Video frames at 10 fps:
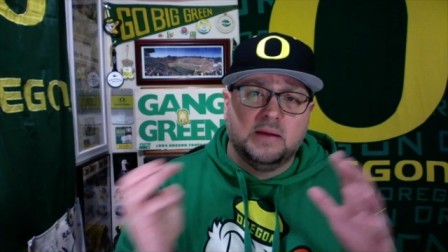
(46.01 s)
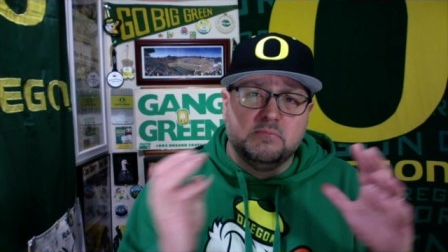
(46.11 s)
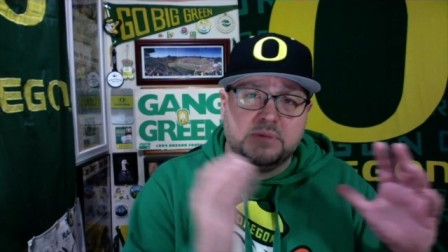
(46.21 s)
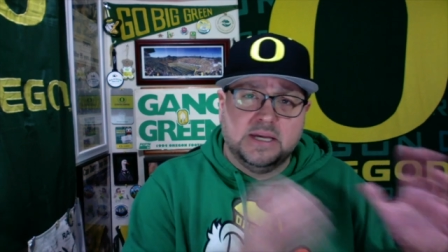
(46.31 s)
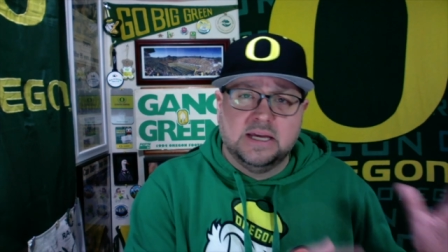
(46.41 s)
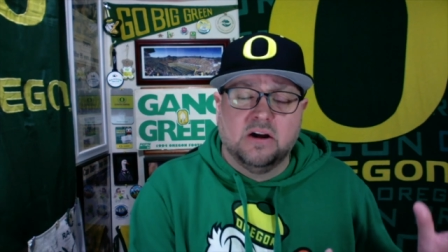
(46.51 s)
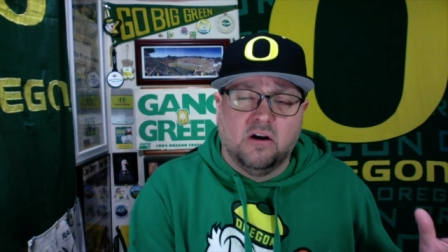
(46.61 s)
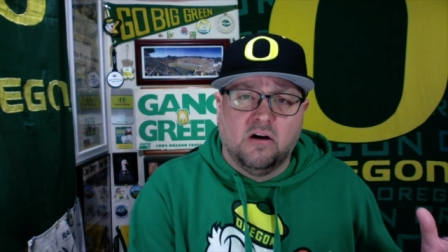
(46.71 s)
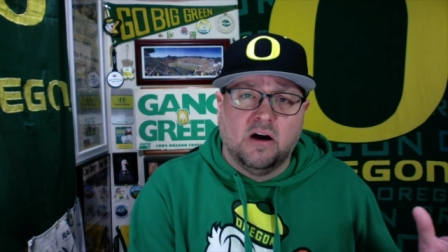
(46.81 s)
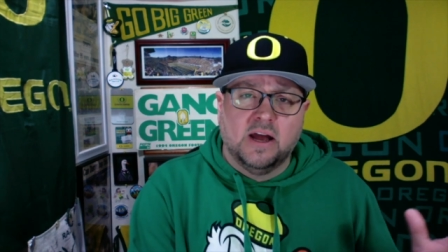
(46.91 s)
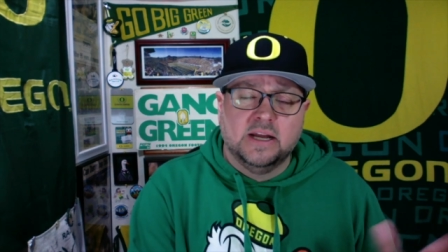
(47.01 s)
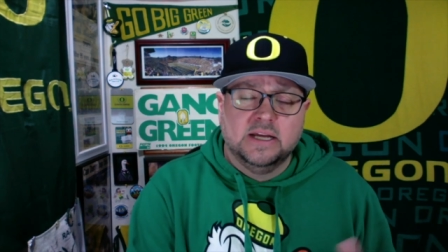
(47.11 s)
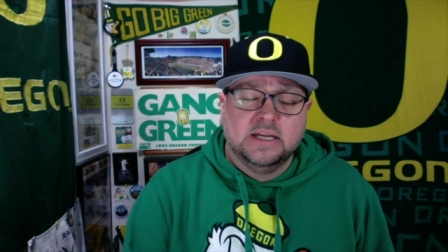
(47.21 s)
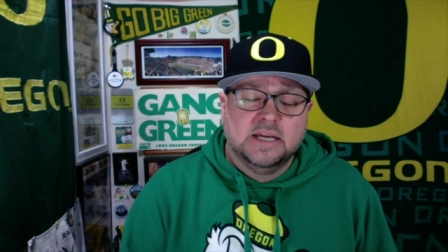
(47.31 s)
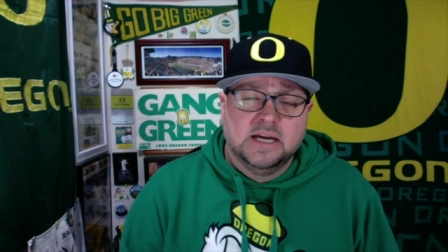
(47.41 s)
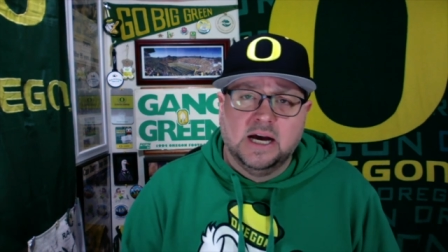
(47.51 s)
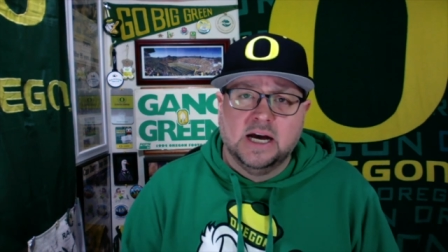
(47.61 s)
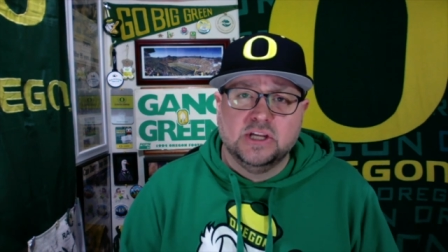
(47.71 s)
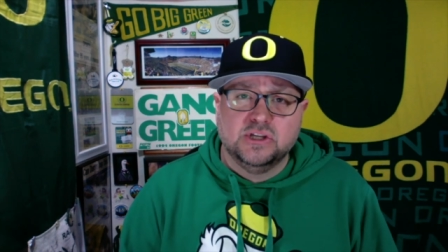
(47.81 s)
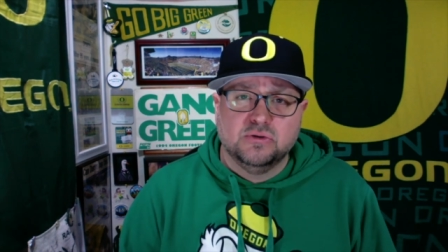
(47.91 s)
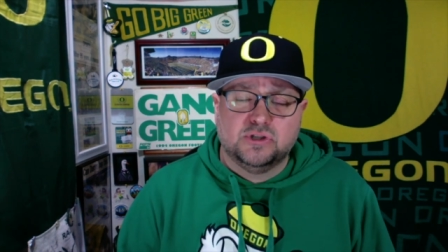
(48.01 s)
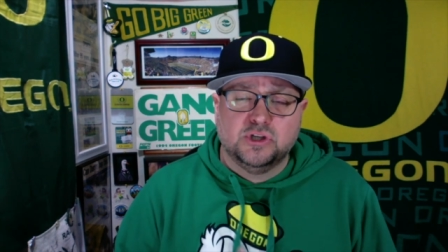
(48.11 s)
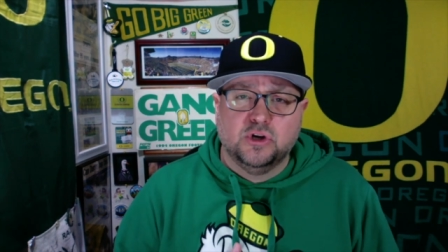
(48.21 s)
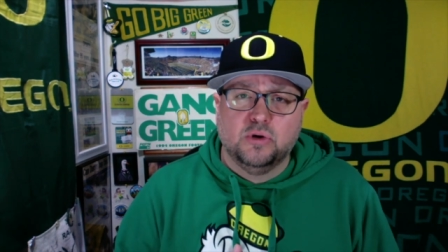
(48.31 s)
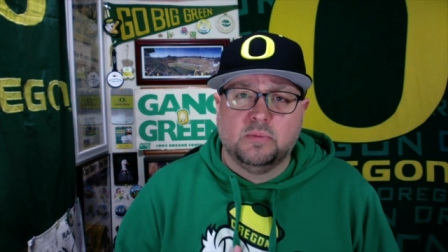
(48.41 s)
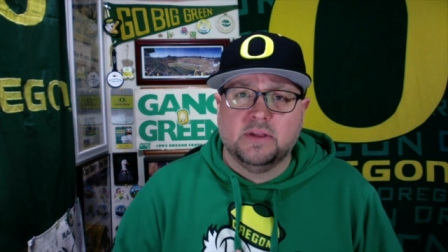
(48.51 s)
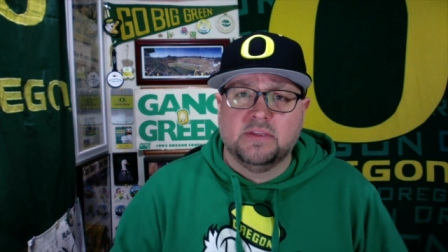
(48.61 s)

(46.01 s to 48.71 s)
and being on uh, YouTube.